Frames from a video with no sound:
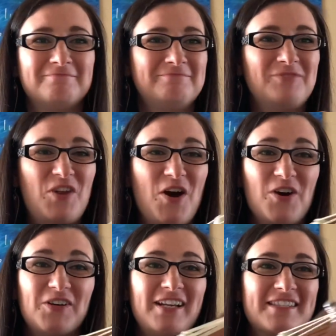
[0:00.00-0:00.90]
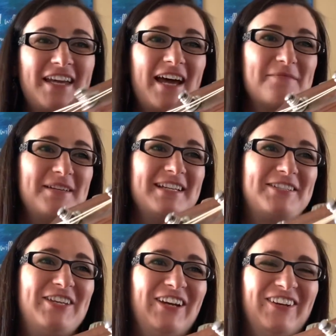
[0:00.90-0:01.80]
No, it's got to be
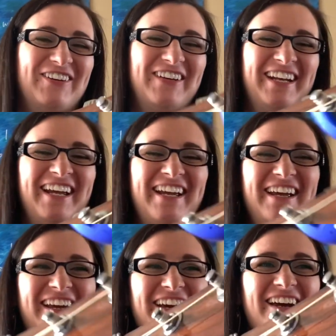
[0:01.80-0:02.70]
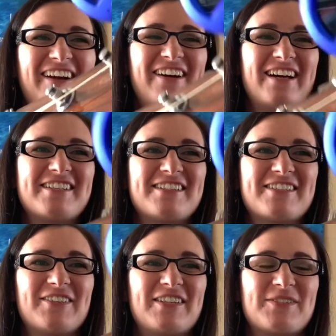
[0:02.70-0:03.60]
in tune. All right.
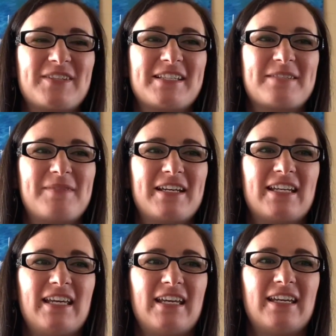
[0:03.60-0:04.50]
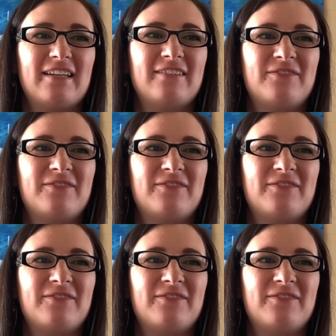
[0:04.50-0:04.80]
So this one needs to be an E.